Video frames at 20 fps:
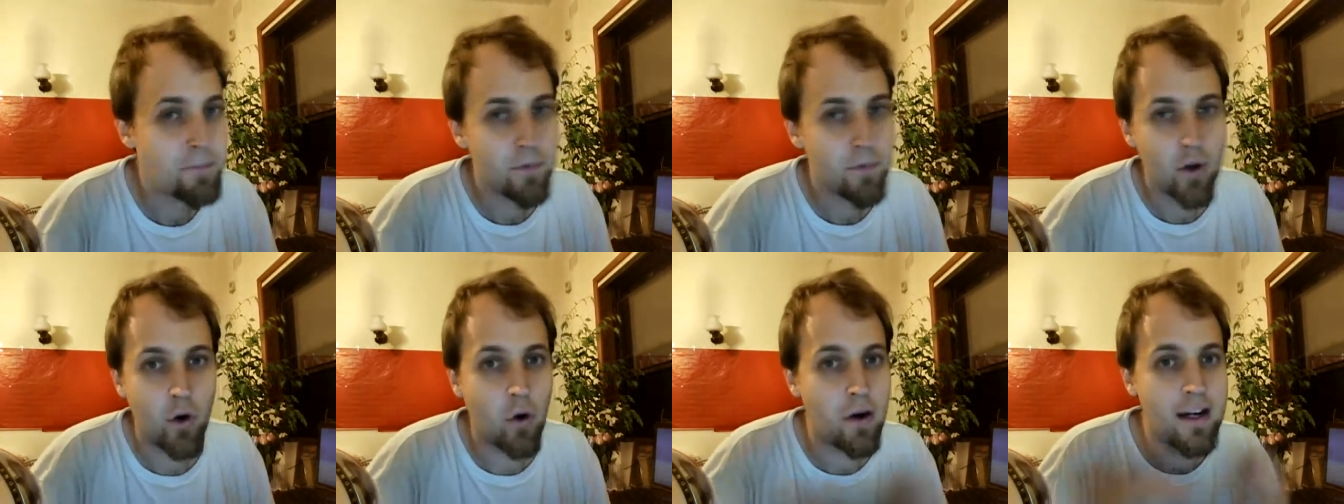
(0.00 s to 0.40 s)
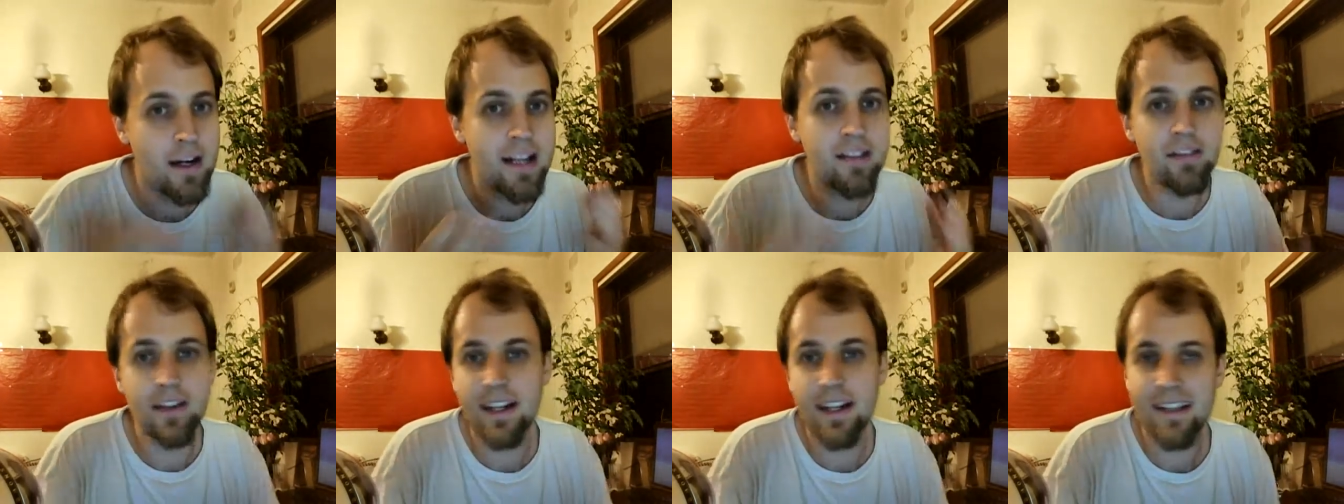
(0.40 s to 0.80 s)
or
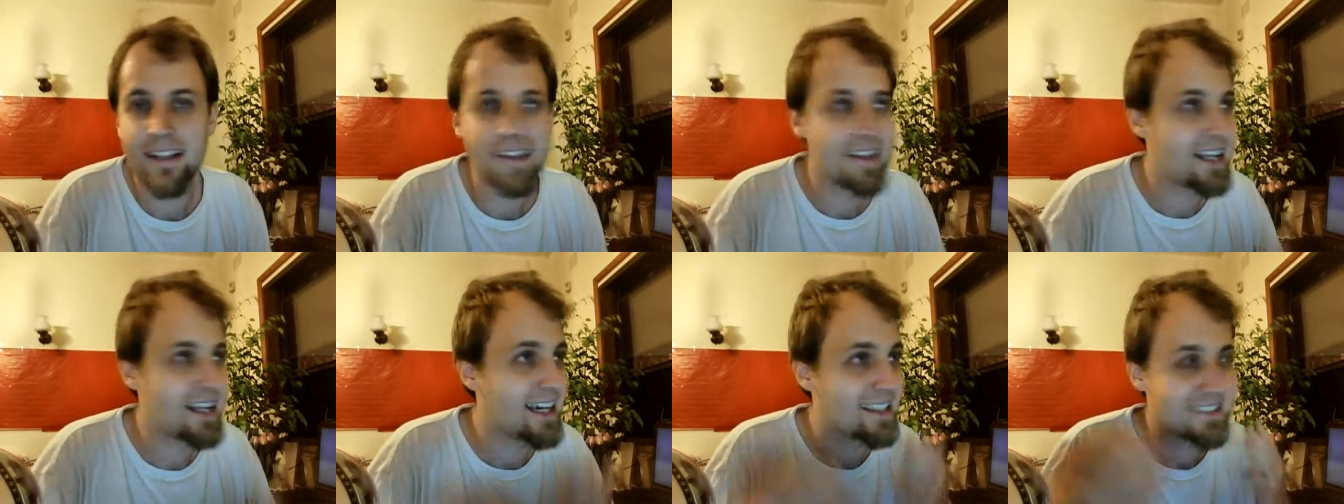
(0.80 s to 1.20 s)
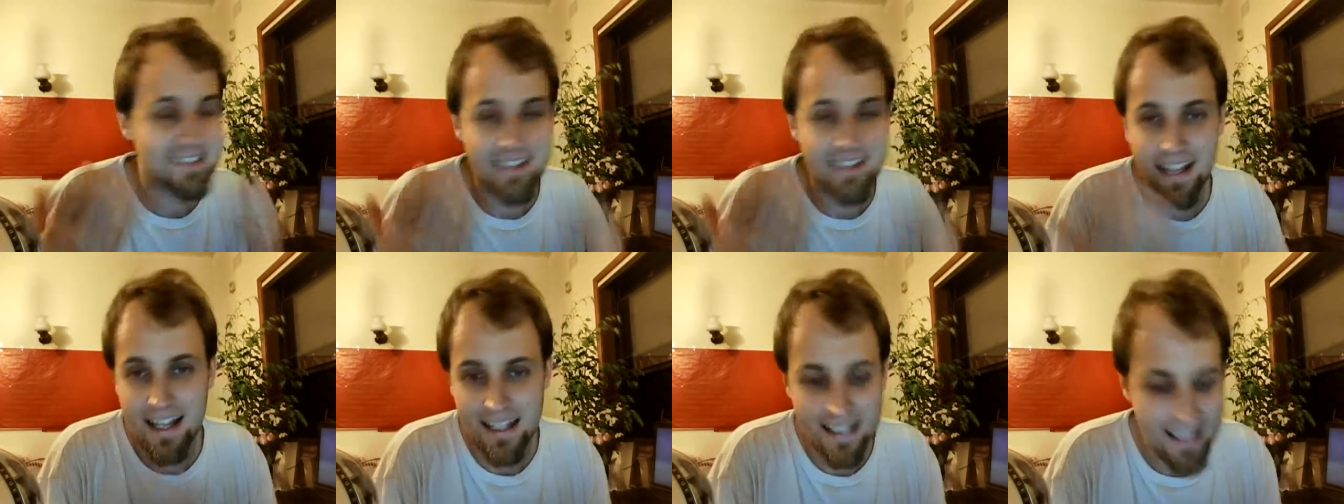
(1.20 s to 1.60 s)
even in the next
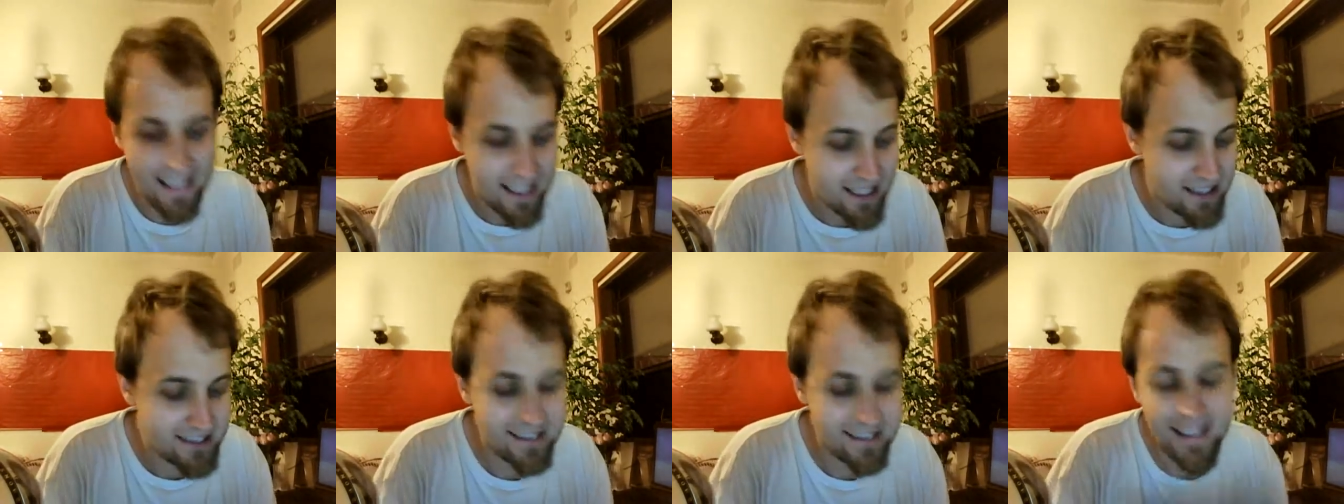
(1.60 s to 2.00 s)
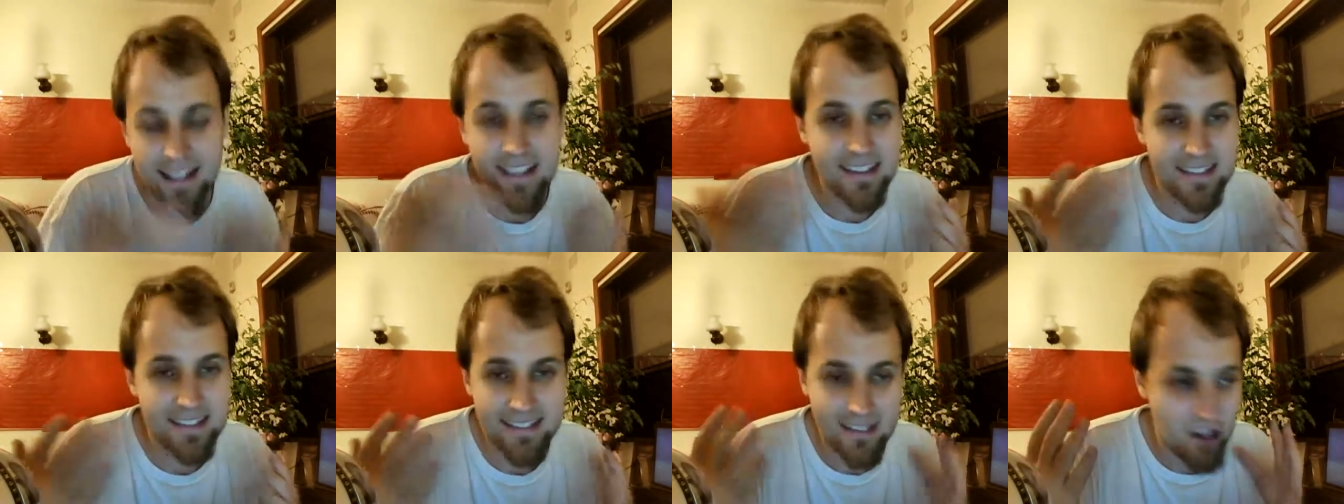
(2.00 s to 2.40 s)
10 years. And
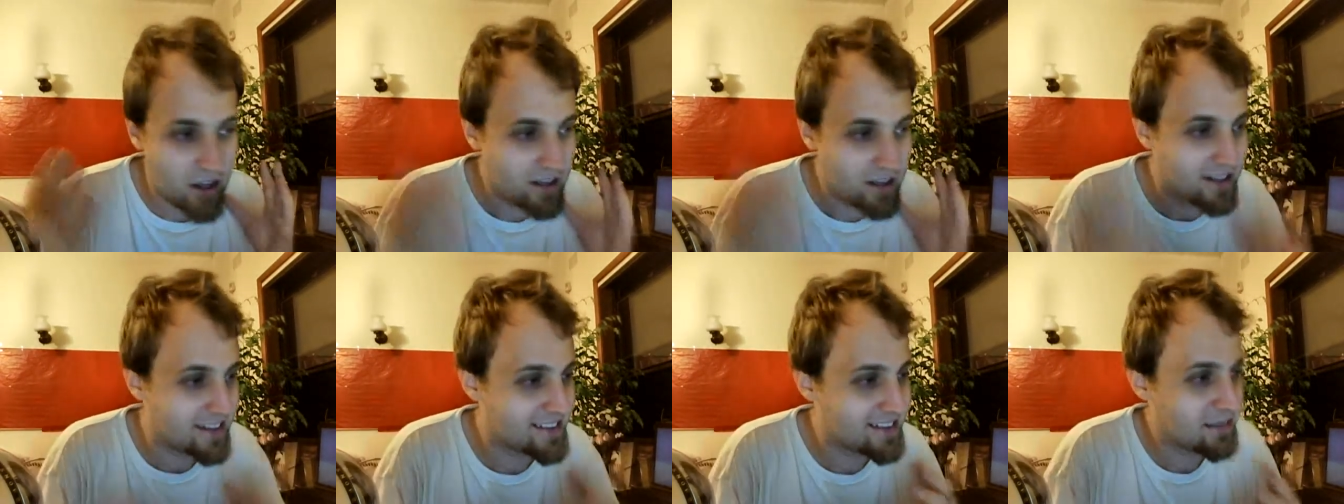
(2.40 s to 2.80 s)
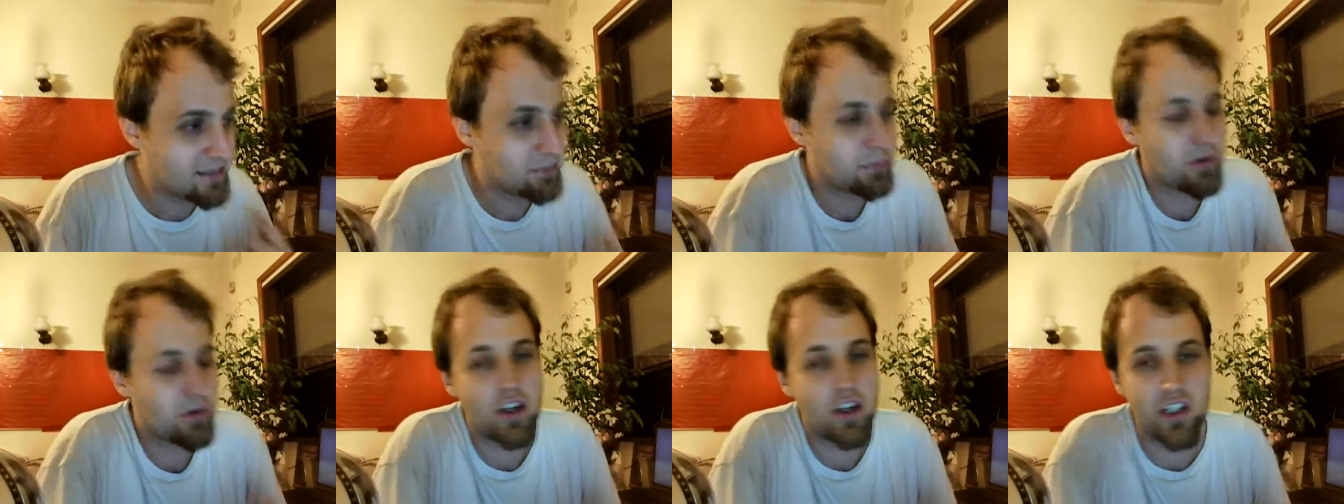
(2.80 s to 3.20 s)
it's not, it's a
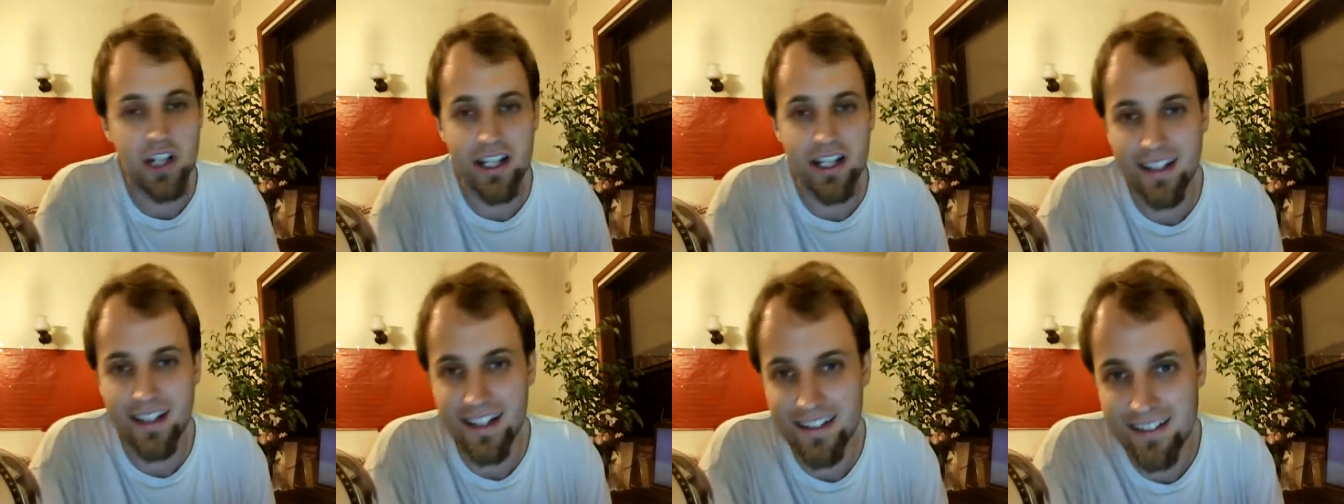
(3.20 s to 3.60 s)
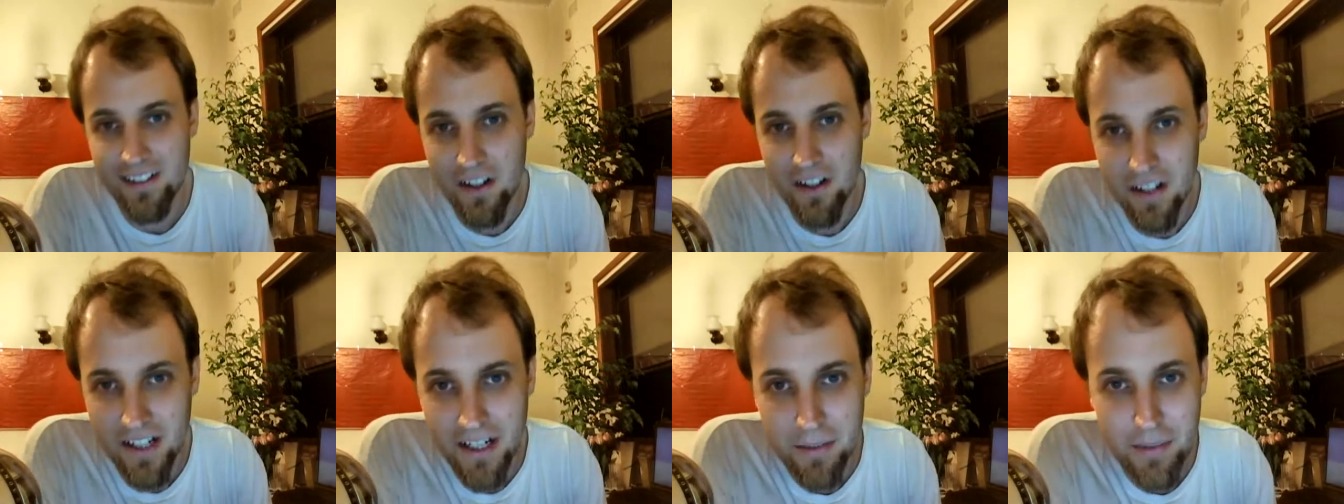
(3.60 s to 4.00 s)
project that's
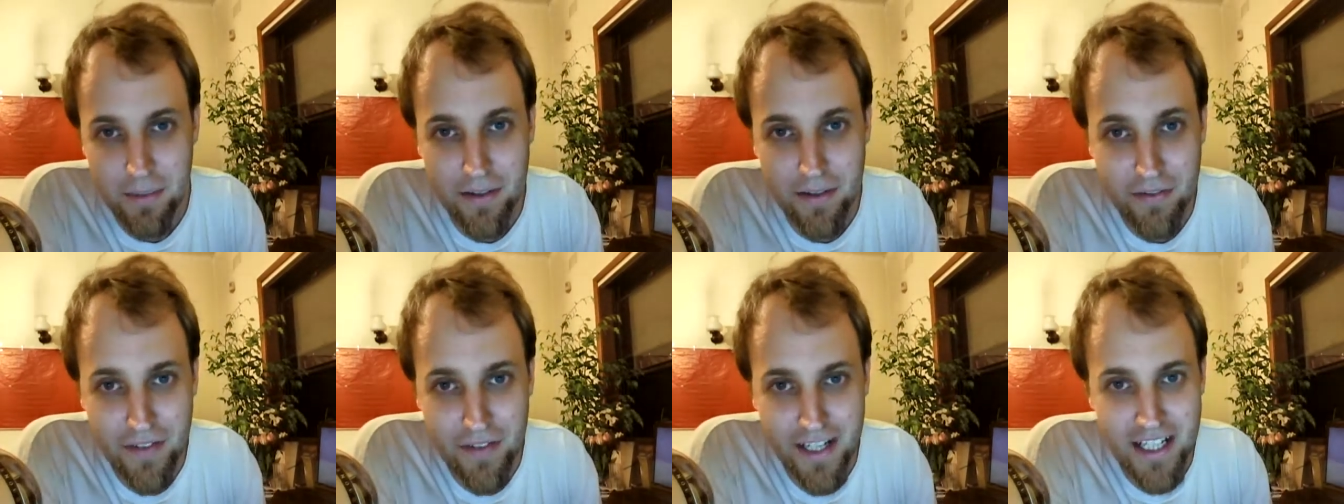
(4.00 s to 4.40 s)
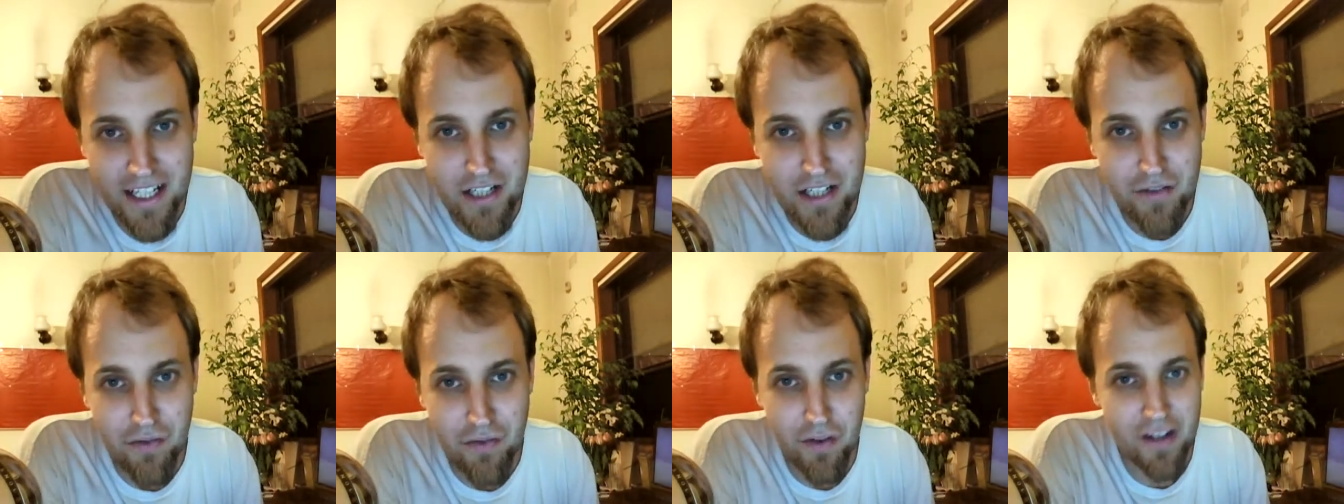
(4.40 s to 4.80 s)
not going to be
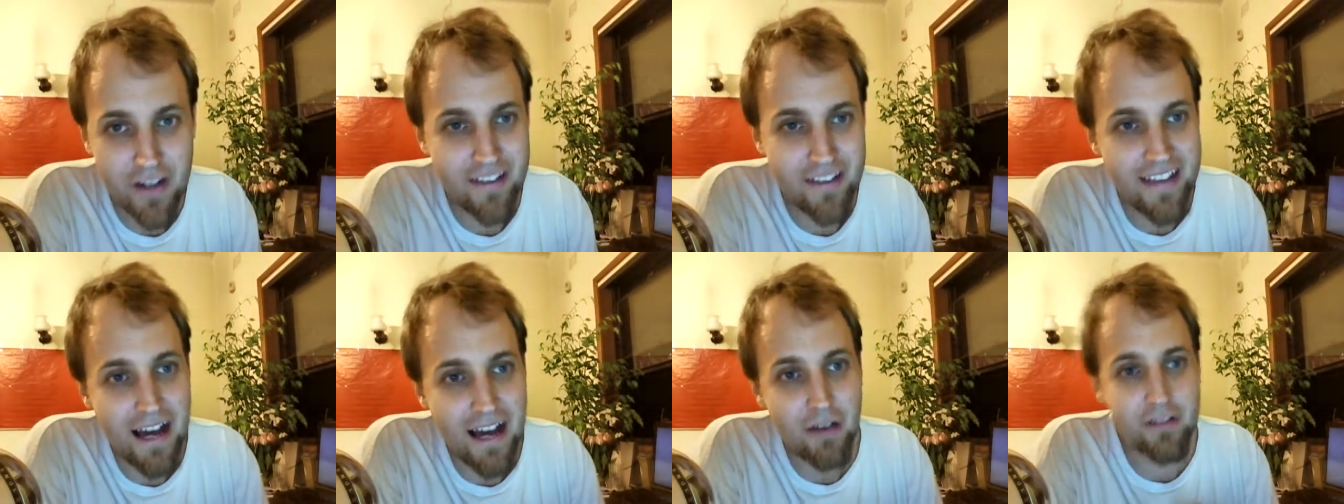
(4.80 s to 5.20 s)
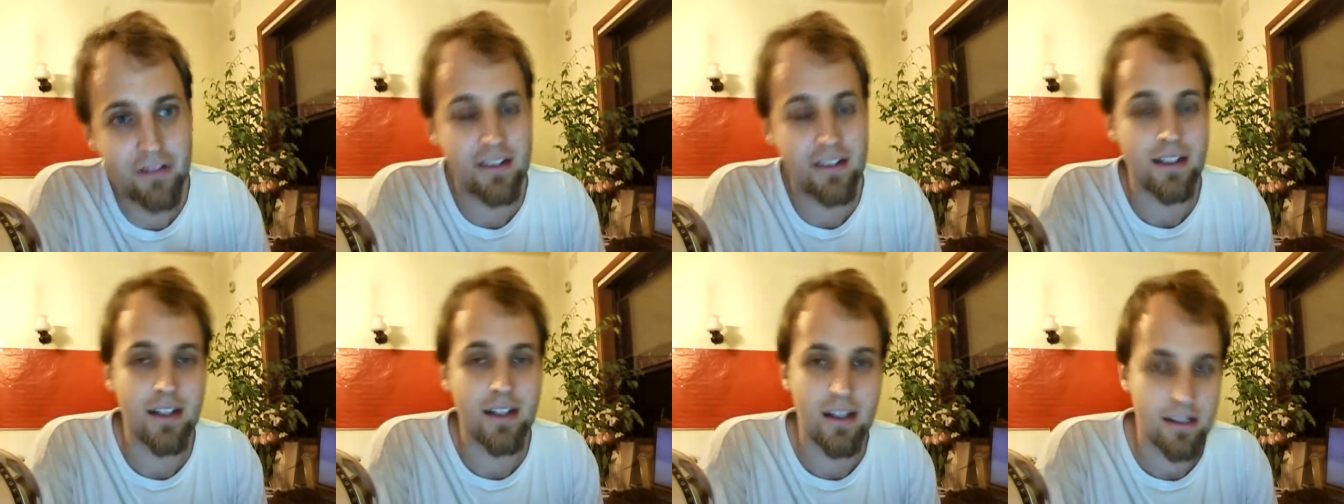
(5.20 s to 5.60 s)
finished for a
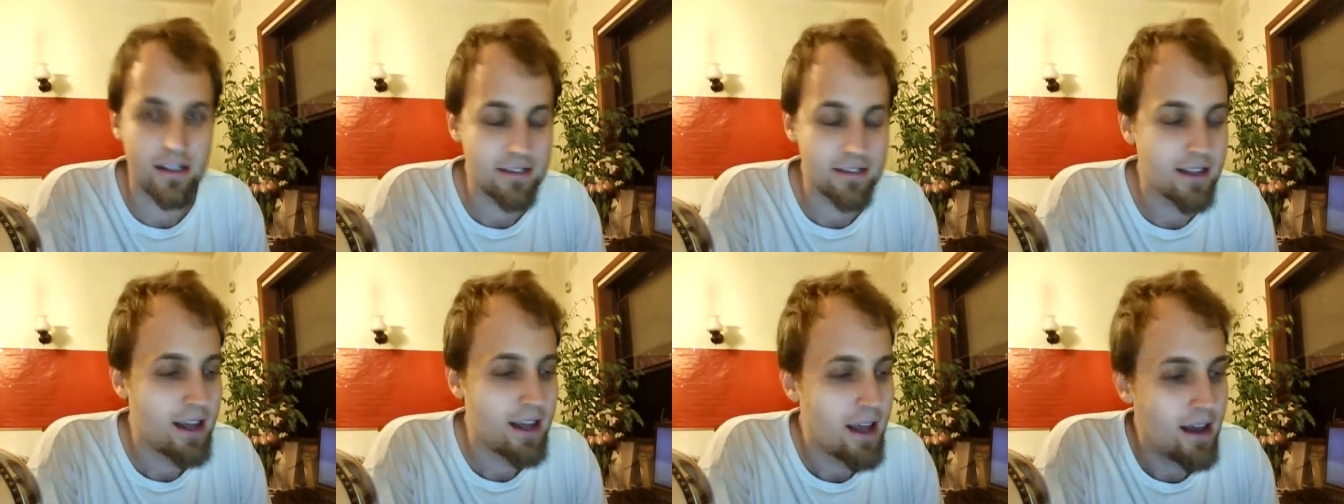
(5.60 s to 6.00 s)
thousand years.